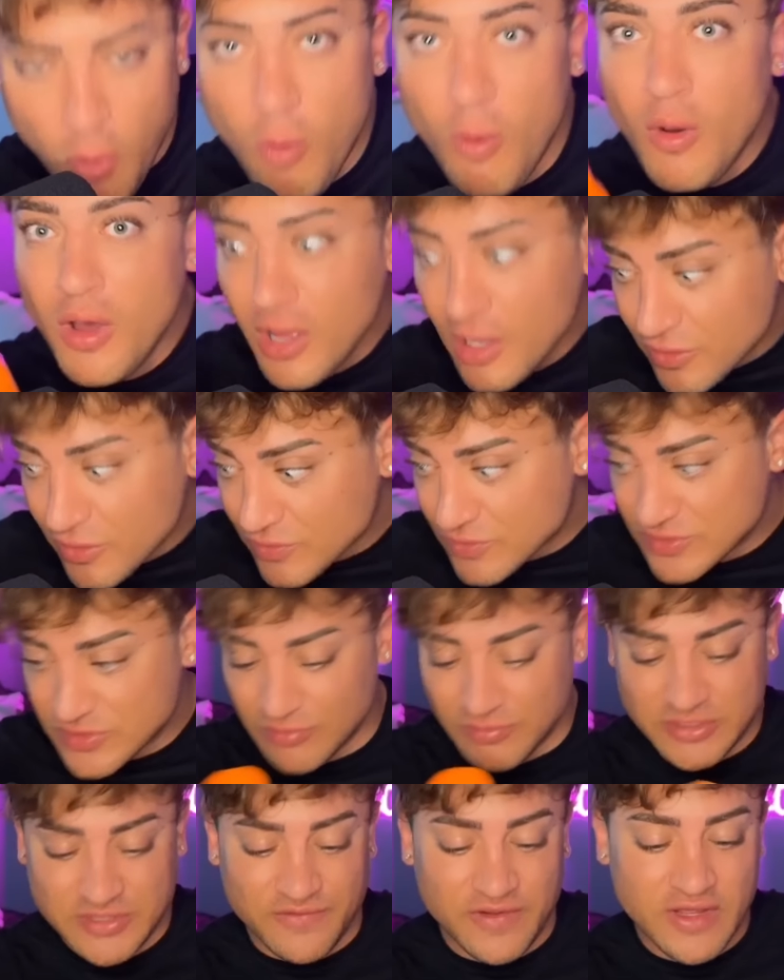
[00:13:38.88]
Oh, there's
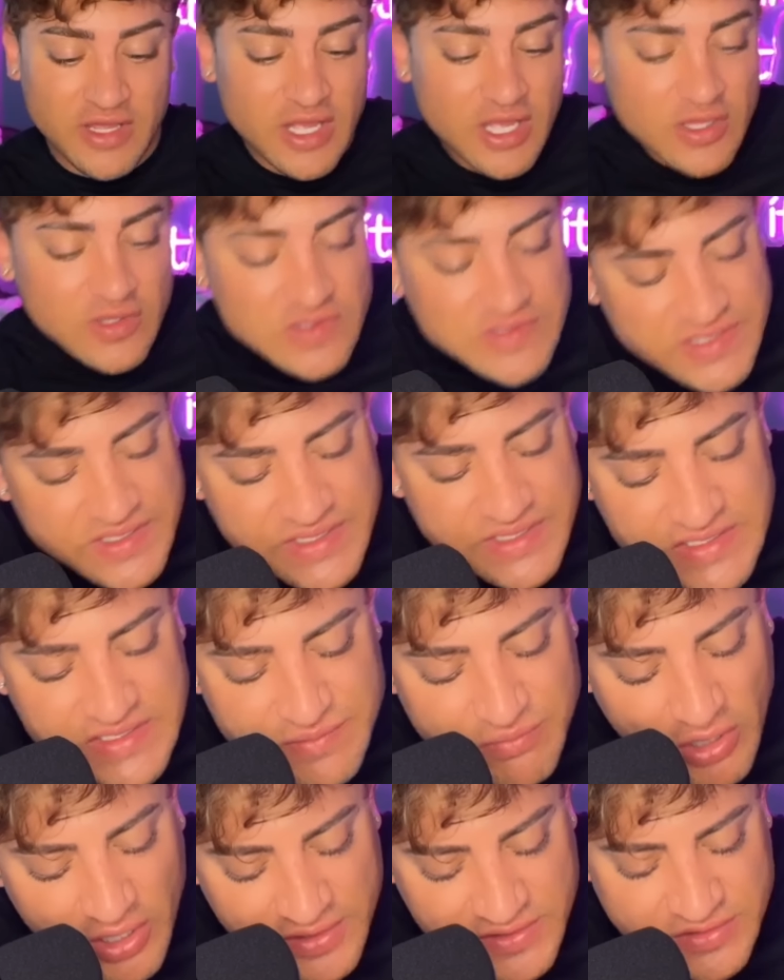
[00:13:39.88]
so much of it. It looks like these
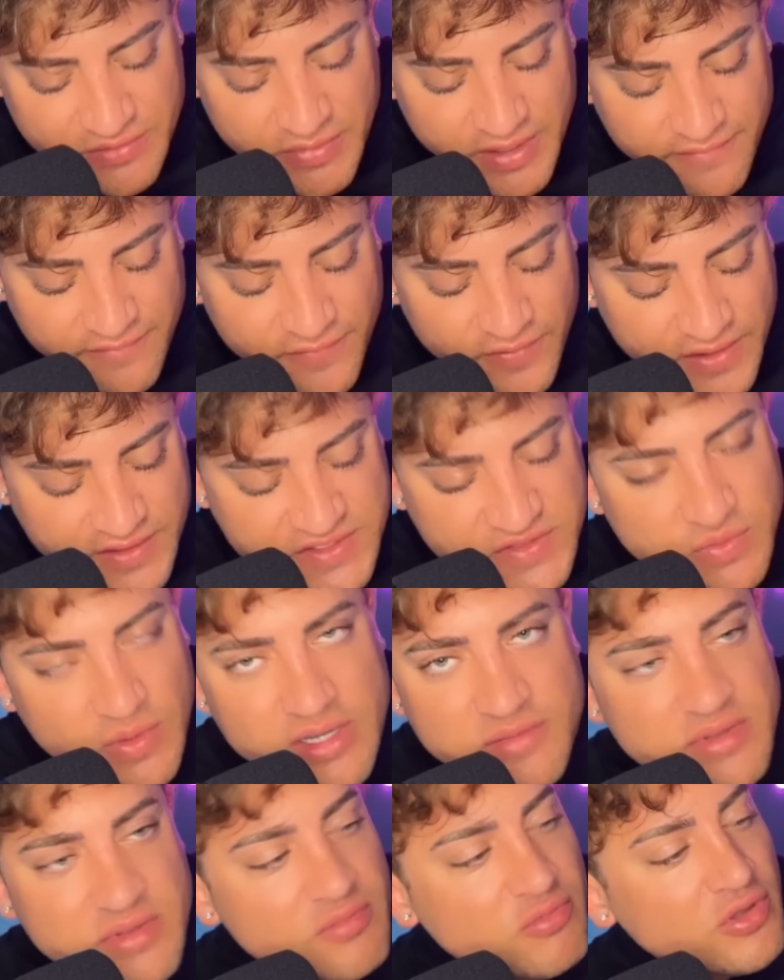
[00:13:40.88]
products are made for like
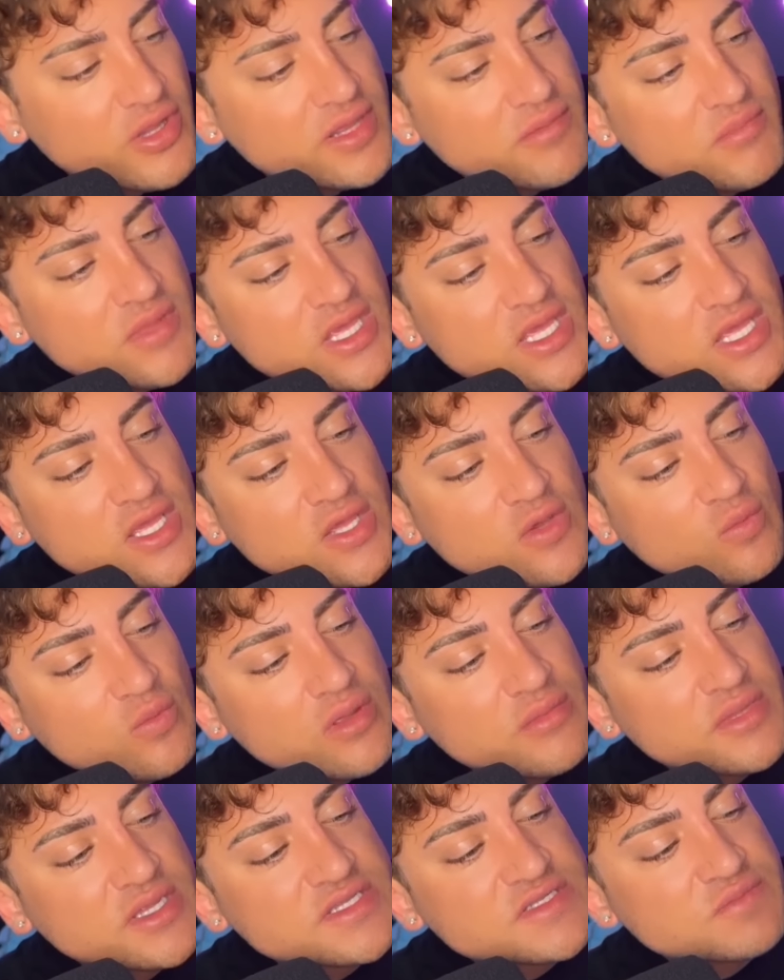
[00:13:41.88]
sweaty people like me.
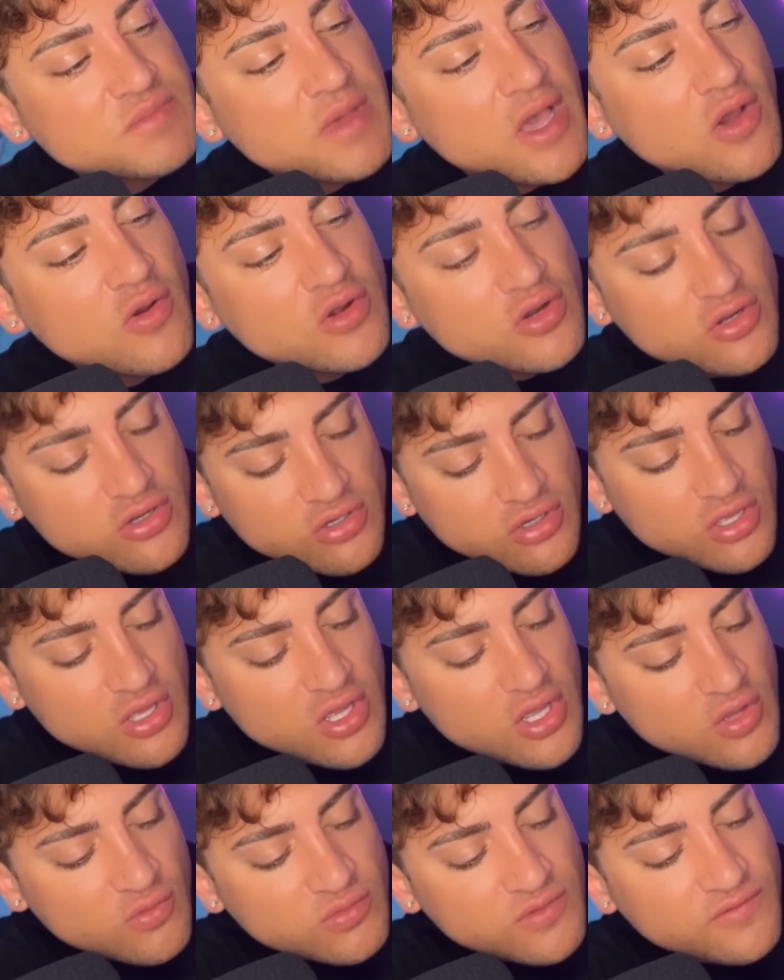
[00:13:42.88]
Women's powder.
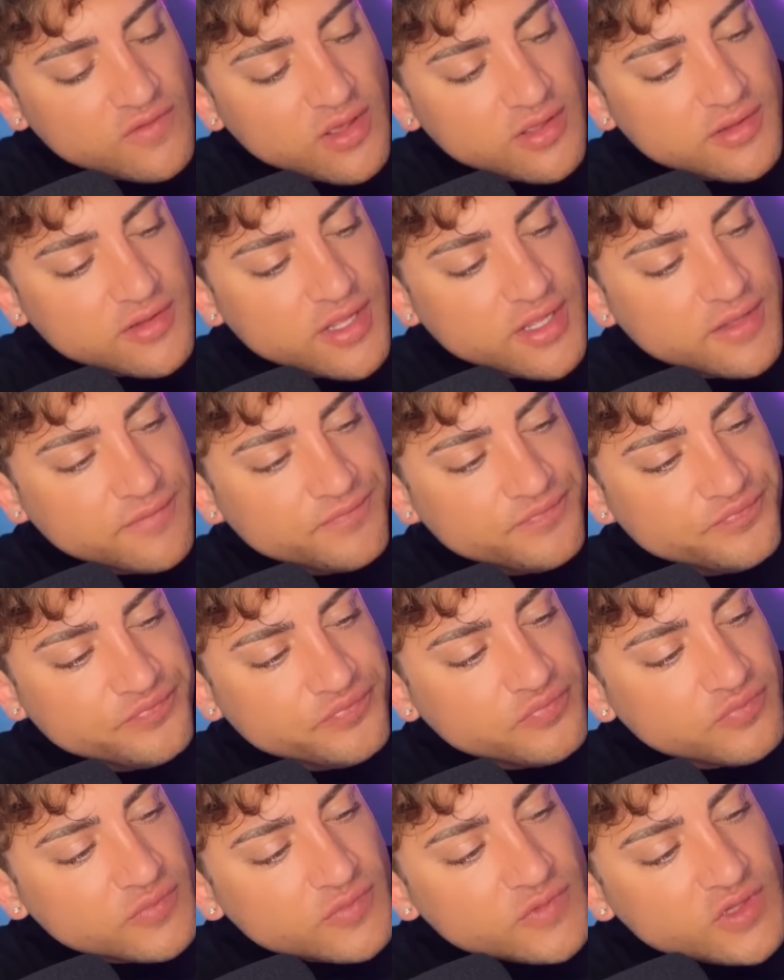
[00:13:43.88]
We've got like
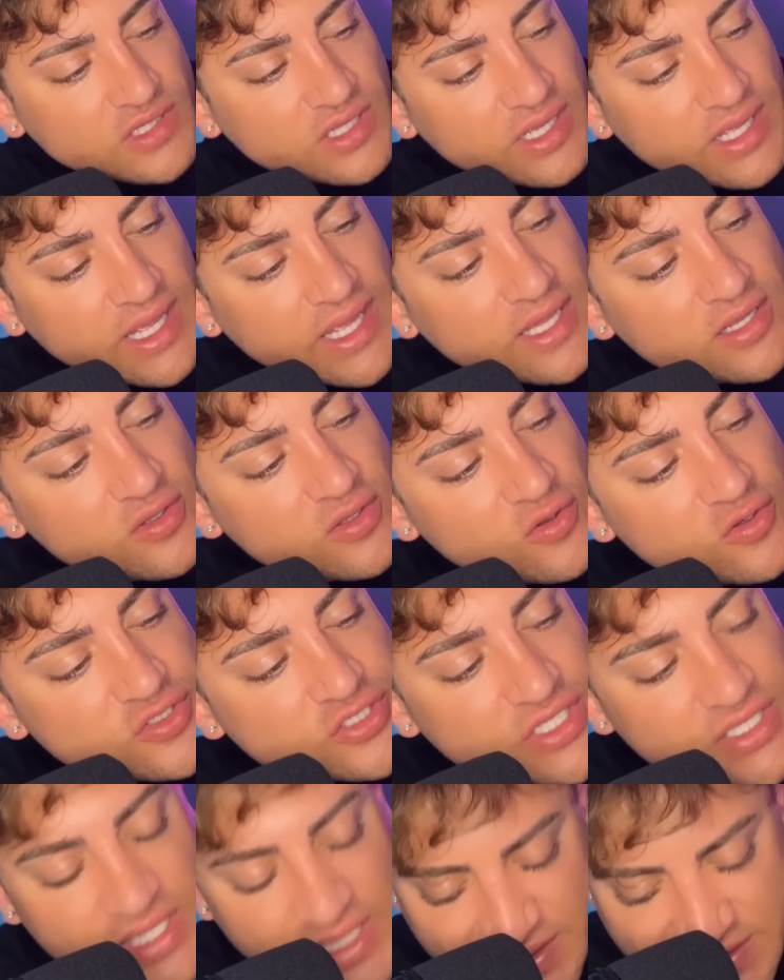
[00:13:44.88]
hand
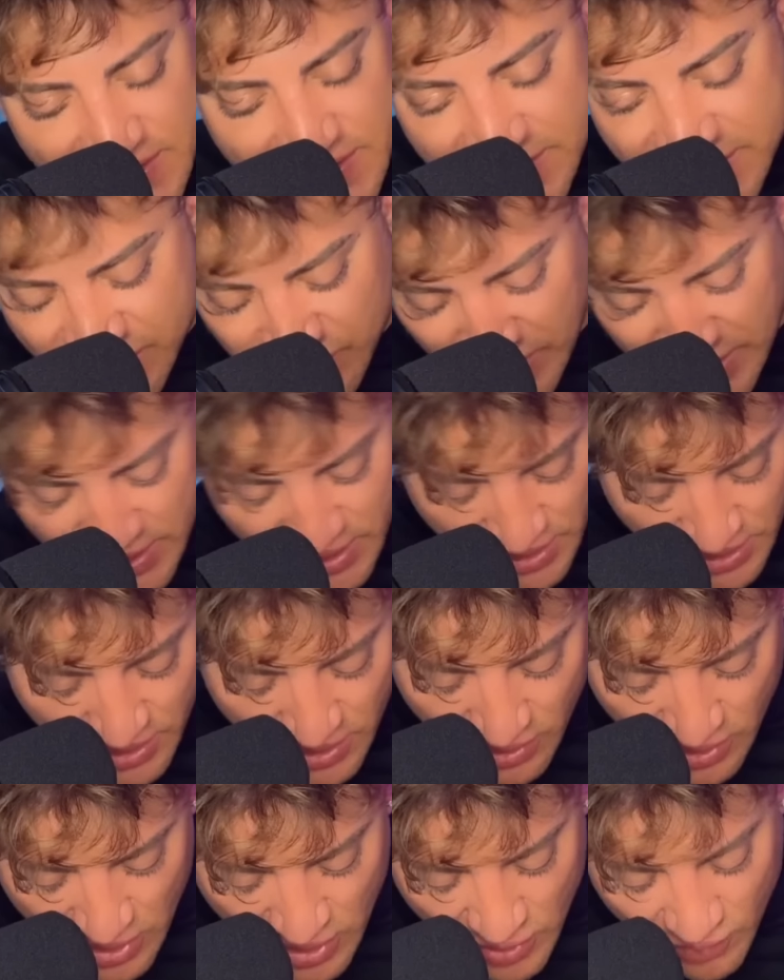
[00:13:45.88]
lotion, anti sweaty.